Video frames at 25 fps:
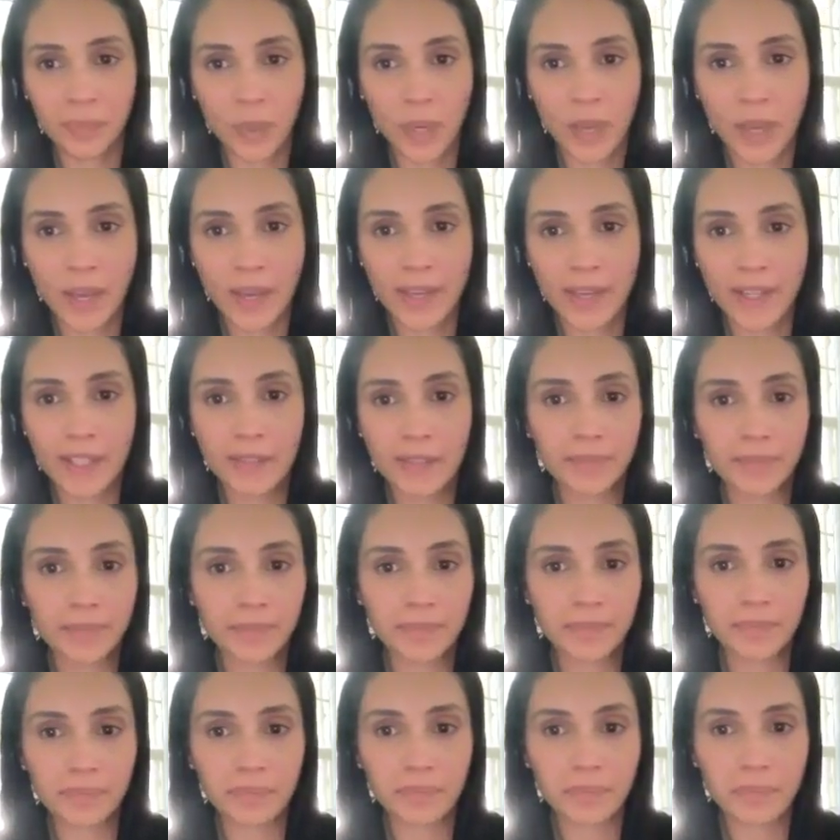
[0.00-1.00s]
Okay.
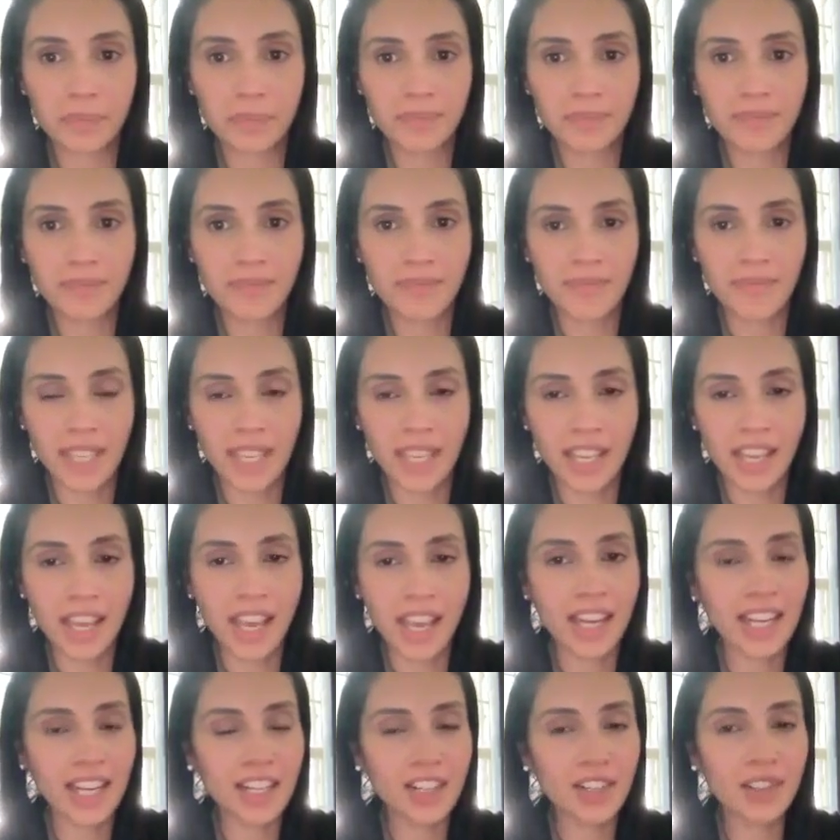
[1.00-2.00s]

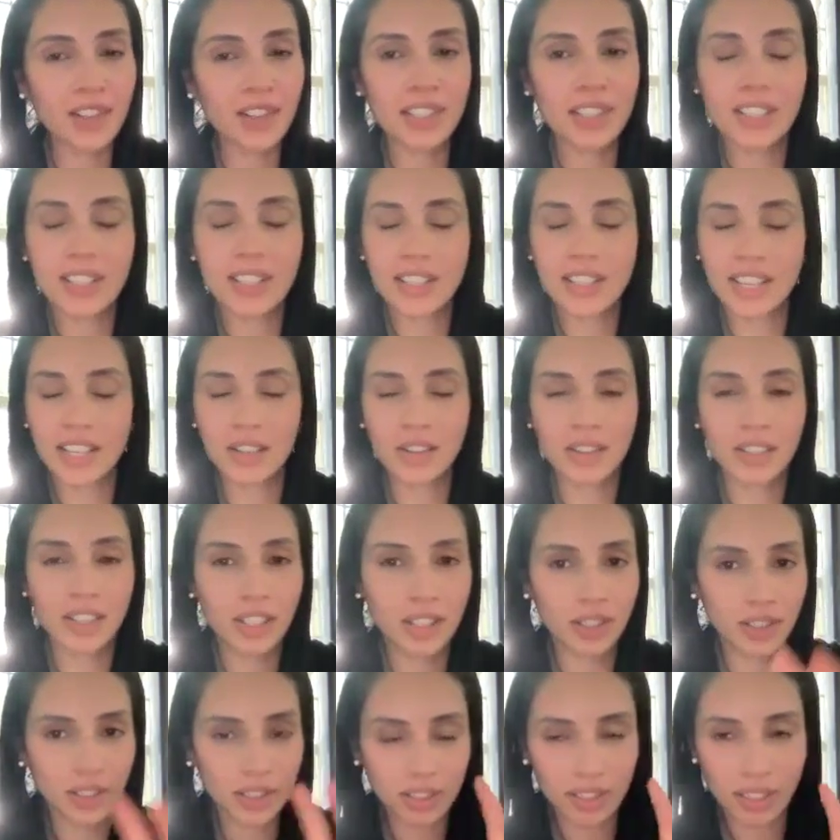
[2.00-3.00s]
And I know there's
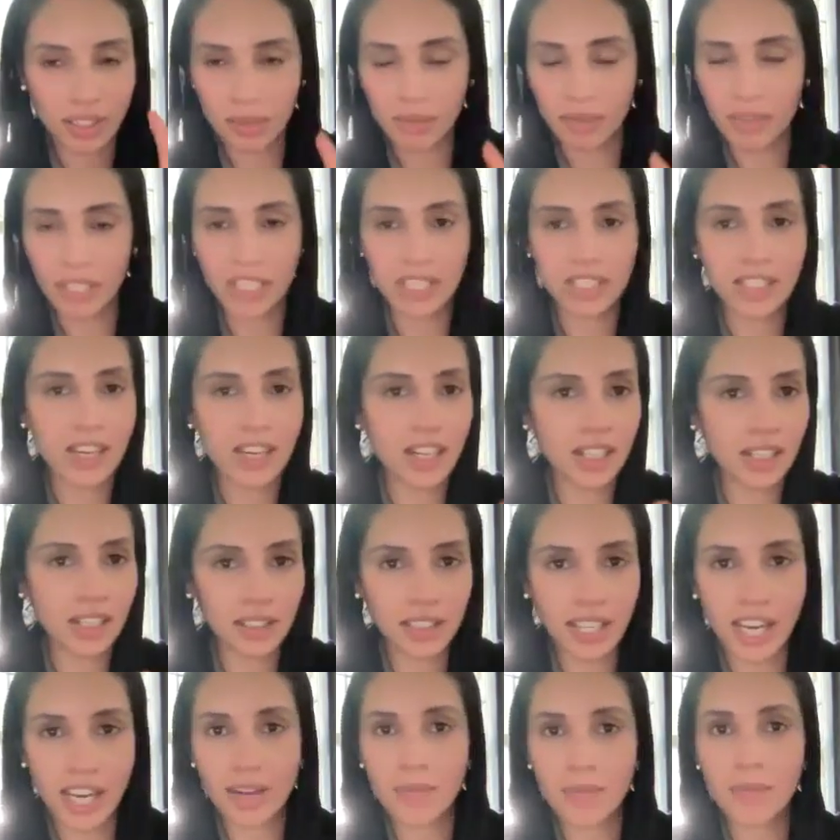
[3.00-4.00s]
we could talk a
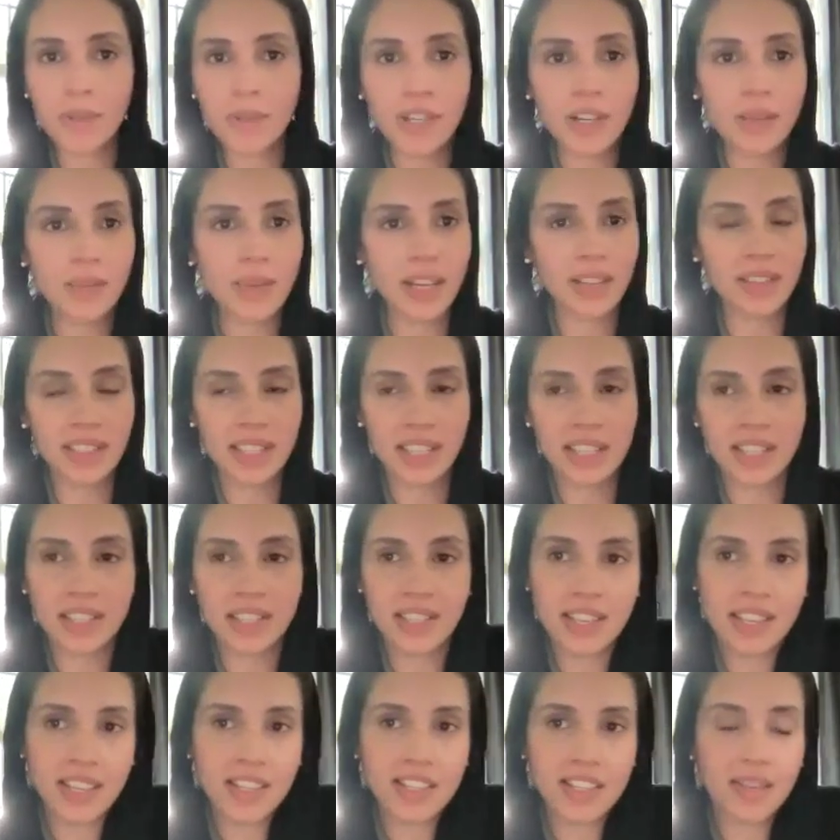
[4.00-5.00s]
lot more about these
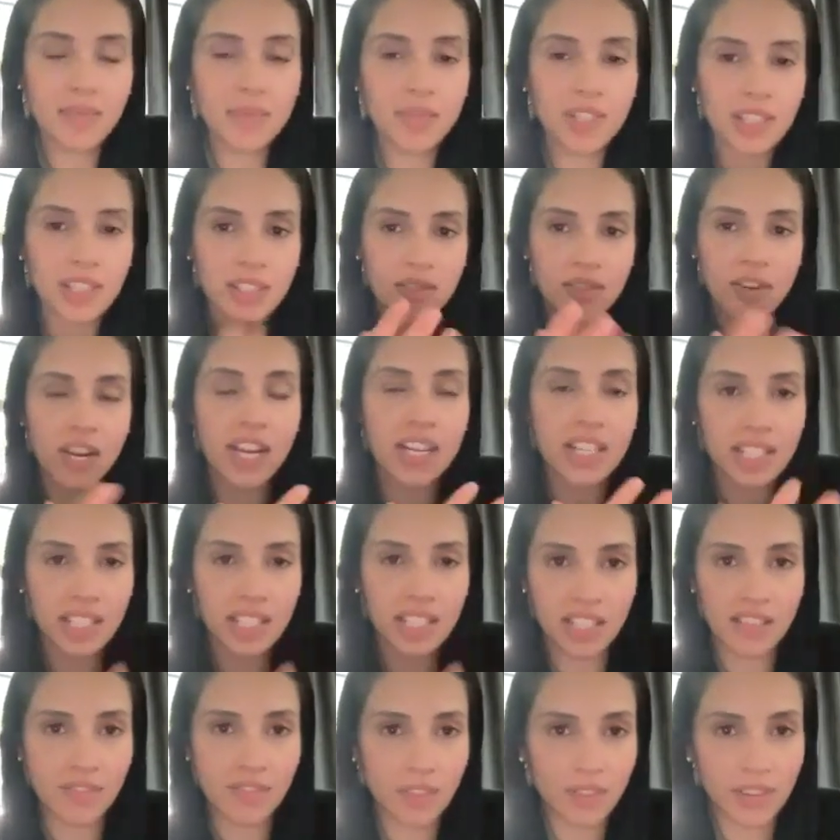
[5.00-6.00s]
things. I'm just trying
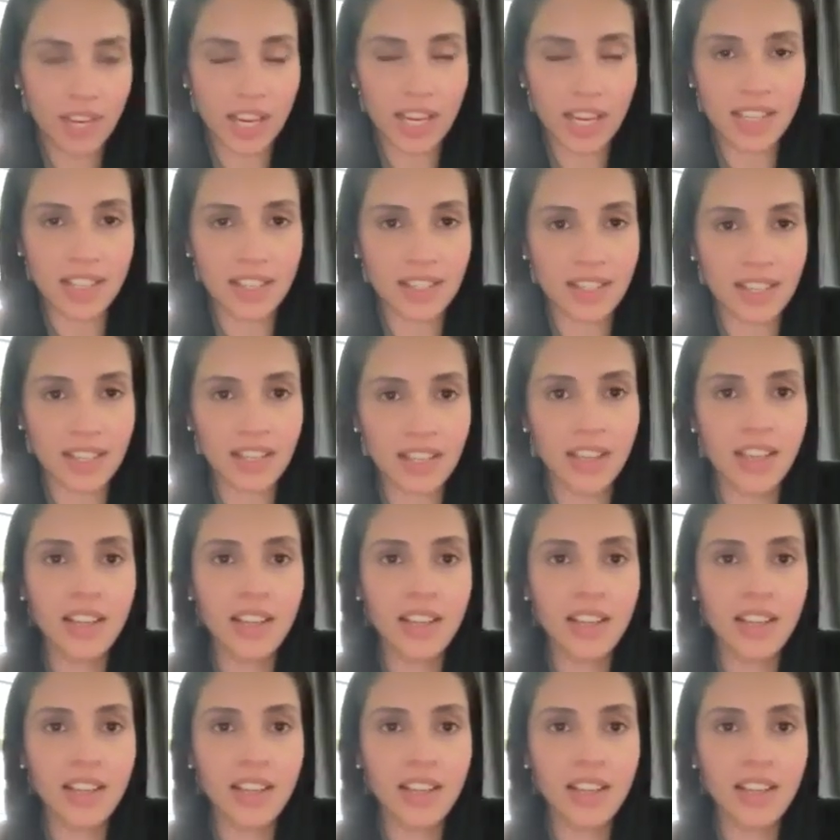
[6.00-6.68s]
to give you guys